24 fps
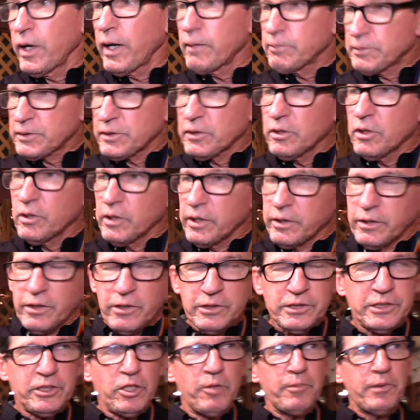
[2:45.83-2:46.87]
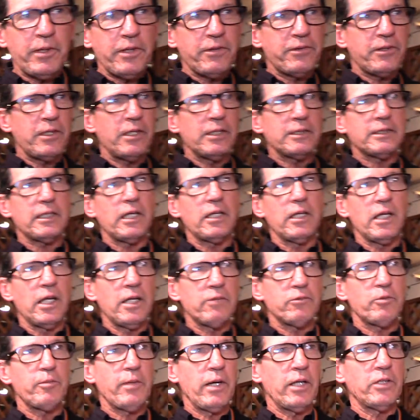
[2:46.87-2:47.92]
absolutely. There's so many things I
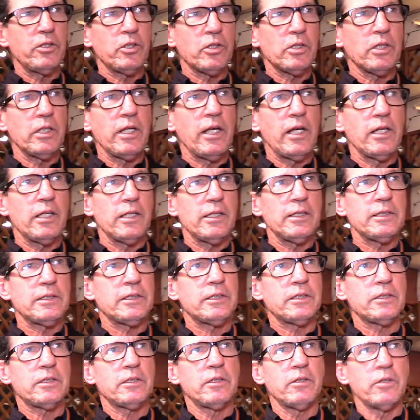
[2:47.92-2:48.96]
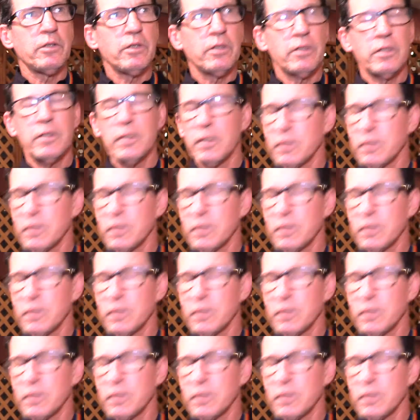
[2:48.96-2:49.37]
love about ukuleles. The,